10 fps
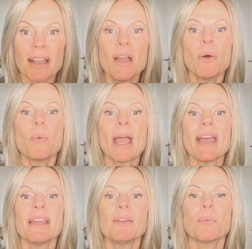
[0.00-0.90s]

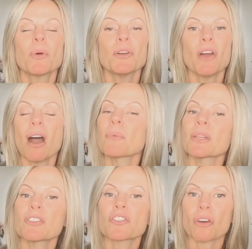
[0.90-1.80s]
when we're not
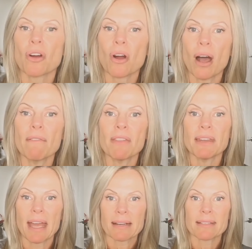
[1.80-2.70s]
really sure of the
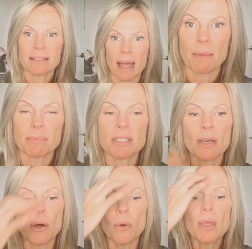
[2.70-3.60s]
next step.
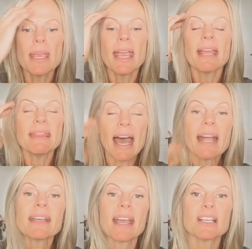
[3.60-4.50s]
So in that
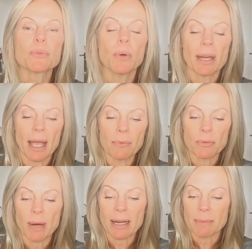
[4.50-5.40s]
case, what I would
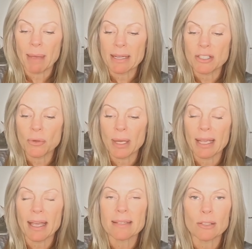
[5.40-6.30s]
recommend doing
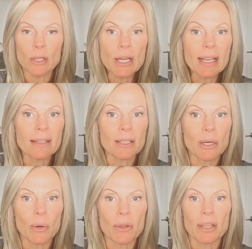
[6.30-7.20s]
is looking at the
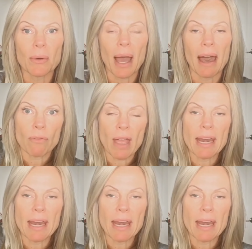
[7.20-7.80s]
goal that you have and